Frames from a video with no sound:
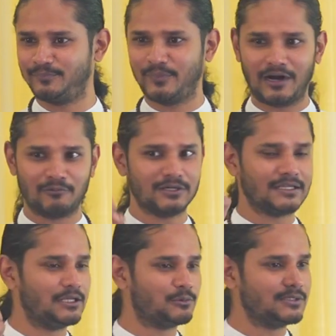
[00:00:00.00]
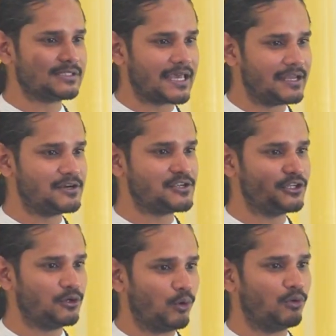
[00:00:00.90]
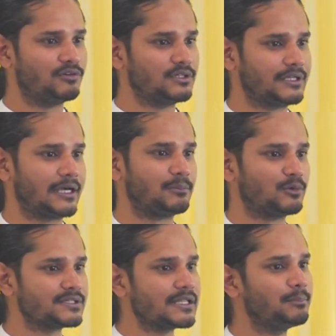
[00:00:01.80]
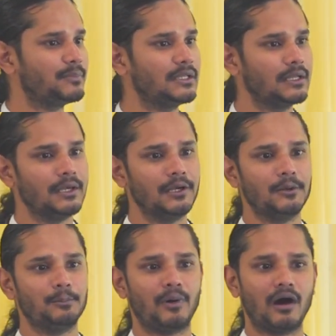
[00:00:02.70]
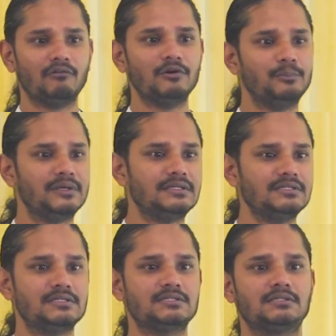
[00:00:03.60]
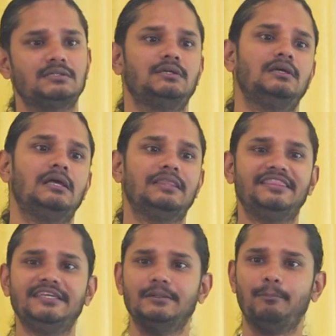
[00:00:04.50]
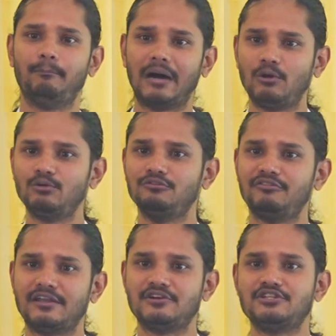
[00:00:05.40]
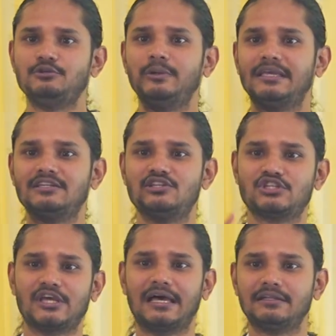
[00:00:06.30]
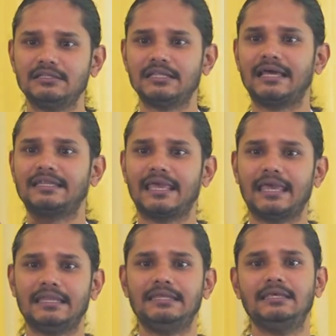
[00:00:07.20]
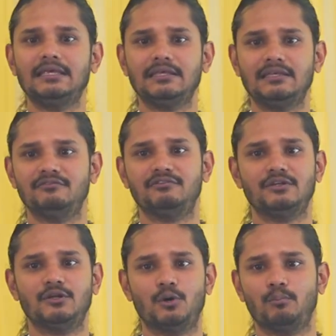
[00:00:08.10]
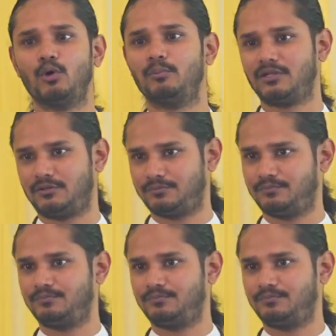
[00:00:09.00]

Power equals energy over time. What does that mean? Power means the amount of energy we can channel at any given moment.